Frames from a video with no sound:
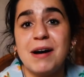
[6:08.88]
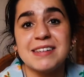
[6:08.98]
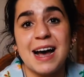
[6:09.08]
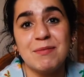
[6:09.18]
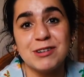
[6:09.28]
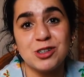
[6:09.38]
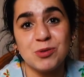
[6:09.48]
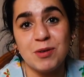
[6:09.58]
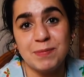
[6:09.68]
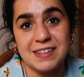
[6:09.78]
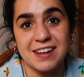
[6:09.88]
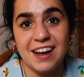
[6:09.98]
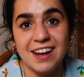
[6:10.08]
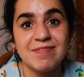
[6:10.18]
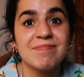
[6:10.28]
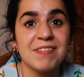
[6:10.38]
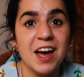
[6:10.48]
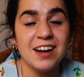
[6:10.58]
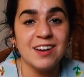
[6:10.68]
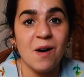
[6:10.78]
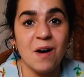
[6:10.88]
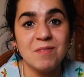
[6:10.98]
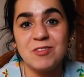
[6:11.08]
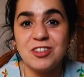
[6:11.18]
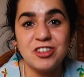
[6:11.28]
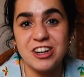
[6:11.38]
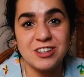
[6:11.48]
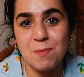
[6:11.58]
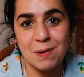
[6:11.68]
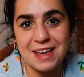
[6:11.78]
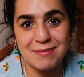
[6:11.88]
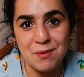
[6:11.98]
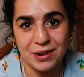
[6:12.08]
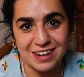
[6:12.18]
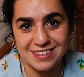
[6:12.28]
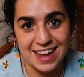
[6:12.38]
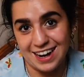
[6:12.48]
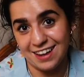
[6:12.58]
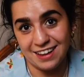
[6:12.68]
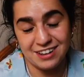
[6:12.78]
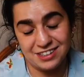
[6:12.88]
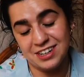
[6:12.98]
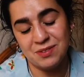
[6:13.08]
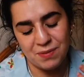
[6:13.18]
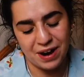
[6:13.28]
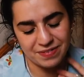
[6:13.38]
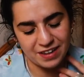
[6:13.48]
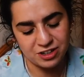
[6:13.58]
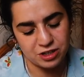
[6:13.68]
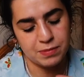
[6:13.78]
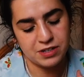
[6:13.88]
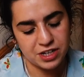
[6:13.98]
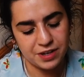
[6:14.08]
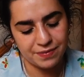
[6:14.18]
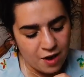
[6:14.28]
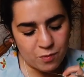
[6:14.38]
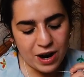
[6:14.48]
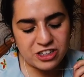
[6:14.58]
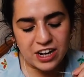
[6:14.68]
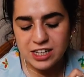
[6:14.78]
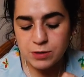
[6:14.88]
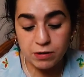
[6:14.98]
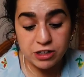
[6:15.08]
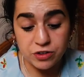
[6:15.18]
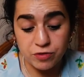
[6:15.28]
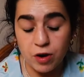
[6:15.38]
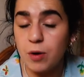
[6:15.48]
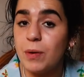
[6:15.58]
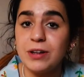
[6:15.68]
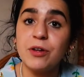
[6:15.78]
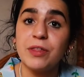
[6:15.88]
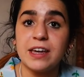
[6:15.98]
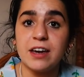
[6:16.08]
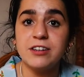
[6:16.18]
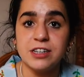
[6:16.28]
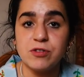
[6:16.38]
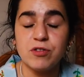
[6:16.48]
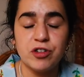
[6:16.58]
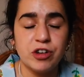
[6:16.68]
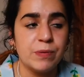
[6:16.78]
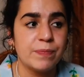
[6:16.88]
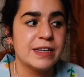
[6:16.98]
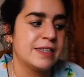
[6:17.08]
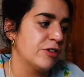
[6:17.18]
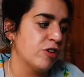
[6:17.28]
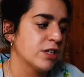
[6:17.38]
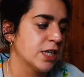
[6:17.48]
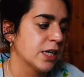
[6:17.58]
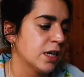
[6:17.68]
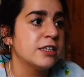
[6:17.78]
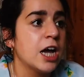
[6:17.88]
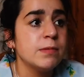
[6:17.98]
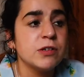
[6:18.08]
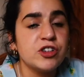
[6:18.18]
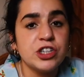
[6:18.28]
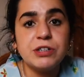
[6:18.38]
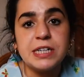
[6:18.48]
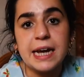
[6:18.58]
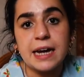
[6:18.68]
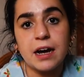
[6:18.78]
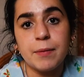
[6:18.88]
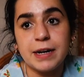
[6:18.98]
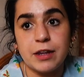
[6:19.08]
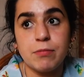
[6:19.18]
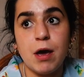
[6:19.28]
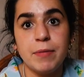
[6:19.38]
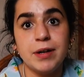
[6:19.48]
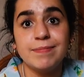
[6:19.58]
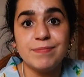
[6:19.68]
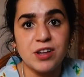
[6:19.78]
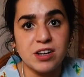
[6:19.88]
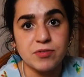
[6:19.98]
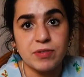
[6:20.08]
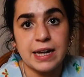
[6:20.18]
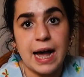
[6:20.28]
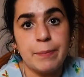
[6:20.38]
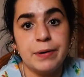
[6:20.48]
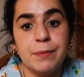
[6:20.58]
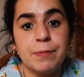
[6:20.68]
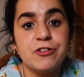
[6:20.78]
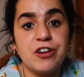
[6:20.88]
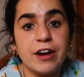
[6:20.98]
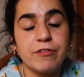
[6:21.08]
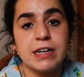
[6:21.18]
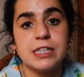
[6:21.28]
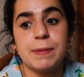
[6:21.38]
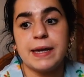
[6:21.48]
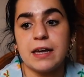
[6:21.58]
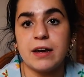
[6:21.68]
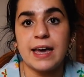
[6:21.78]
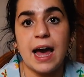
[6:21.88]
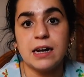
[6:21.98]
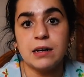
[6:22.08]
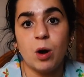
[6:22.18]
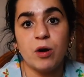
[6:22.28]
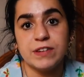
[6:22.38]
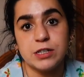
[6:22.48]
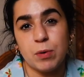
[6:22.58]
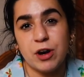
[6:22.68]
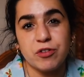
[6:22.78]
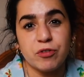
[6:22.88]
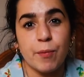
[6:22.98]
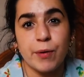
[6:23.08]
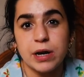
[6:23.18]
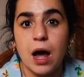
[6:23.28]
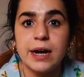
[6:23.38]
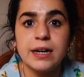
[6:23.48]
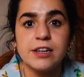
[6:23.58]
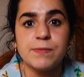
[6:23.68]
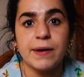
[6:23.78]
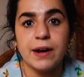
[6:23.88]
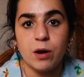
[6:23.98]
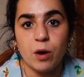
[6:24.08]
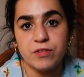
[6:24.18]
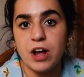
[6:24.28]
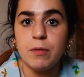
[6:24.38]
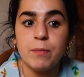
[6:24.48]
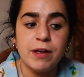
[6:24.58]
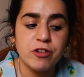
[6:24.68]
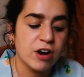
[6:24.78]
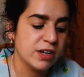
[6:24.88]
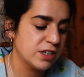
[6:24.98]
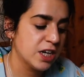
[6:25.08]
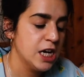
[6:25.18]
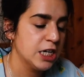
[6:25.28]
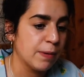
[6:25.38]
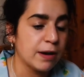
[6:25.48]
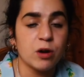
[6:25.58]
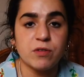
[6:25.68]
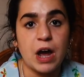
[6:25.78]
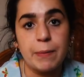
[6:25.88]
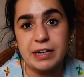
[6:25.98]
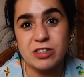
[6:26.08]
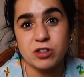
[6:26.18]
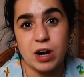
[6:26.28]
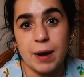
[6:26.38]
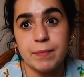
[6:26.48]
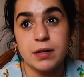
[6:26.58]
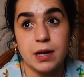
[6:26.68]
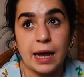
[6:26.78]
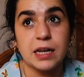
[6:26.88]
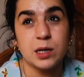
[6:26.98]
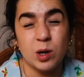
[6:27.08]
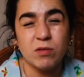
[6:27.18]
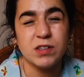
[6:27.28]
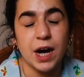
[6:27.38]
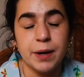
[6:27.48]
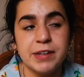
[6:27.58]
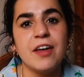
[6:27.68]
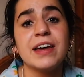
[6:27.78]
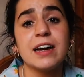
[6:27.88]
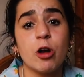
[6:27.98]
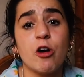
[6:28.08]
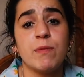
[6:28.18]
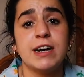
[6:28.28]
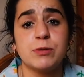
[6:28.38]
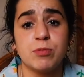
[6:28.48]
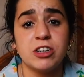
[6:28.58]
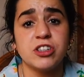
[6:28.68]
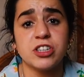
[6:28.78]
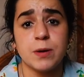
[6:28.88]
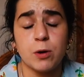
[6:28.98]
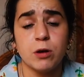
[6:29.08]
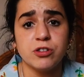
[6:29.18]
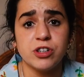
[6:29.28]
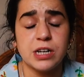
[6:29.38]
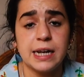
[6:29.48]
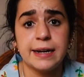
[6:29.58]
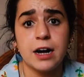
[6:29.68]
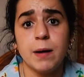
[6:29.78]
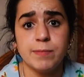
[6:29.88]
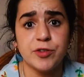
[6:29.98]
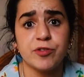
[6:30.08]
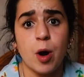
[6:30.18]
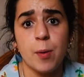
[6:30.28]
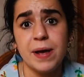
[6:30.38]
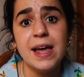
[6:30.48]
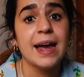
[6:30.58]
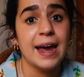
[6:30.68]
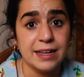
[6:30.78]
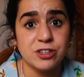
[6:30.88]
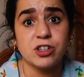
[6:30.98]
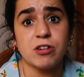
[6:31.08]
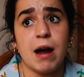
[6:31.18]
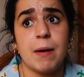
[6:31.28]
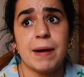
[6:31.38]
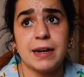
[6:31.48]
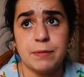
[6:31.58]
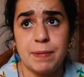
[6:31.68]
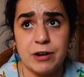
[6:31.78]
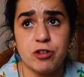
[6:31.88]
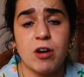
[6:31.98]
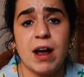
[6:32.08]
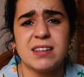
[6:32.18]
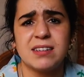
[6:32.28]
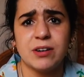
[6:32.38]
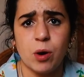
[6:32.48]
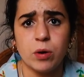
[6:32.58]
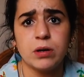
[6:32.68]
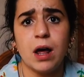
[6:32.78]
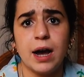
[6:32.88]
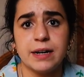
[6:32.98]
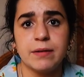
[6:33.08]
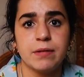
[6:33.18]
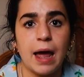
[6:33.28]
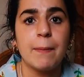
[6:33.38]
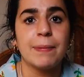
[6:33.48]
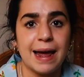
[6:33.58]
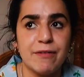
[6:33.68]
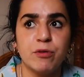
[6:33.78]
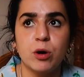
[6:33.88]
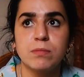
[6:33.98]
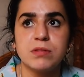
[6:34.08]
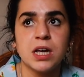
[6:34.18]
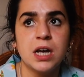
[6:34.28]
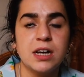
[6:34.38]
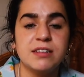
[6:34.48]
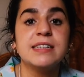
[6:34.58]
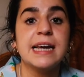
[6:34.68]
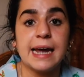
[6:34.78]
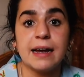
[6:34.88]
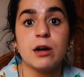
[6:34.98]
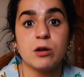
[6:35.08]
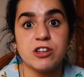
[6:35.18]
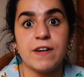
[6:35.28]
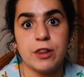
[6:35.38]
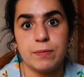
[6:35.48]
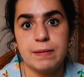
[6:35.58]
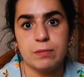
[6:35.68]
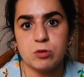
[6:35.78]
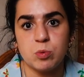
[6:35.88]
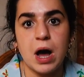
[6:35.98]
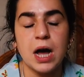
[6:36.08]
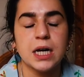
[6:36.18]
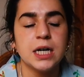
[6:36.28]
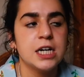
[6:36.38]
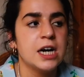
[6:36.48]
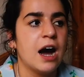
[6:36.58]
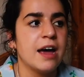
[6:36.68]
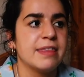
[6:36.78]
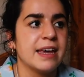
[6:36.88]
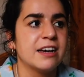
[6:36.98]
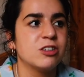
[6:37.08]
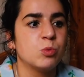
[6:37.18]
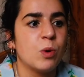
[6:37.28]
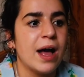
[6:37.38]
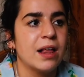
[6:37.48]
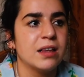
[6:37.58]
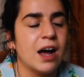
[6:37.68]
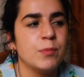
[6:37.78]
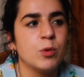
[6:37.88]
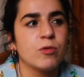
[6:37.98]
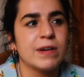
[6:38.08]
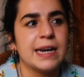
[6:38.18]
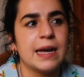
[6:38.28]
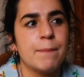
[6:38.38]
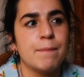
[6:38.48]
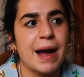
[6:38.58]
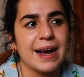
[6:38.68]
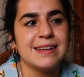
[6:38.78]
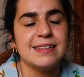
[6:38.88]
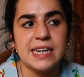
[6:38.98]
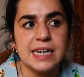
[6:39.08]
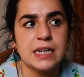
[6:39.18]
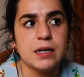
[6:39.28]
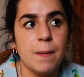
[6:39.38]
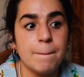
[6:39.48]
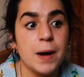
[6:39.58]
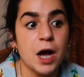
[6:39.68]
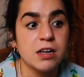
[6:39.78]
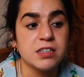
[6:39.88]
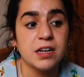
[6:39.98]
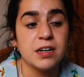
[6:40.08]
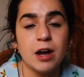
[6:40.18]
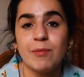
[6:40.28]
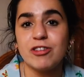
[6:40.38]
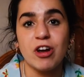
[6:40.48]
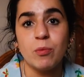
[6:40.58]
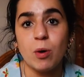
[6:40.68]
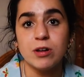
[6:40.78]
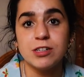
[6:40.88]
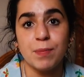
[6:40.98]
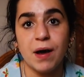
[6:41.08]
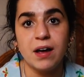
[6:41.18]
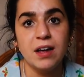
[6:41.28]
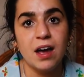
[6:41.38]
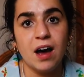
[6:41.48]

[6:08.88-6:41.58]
asked how much do I miss her? A lot. She doesn't believe me when I tell her I do, but I do miss you. Where do you get inspiration from when you're thinking ideas for a shoot? This is interesting. In terms of shooting, I mean, at the moment doesn't really happen, but generally speaking, I get a lot of inspiration from online. I spend a lot of time on Pinterest, spend a lot of time on Instagram, like a lot of time. I think a lot of my inspiration subconsciously comes from Instagram and Pinterest and online like platforms, seeing lots of other people's work. I think as well, I'm not really a magazine person. I wish I was, but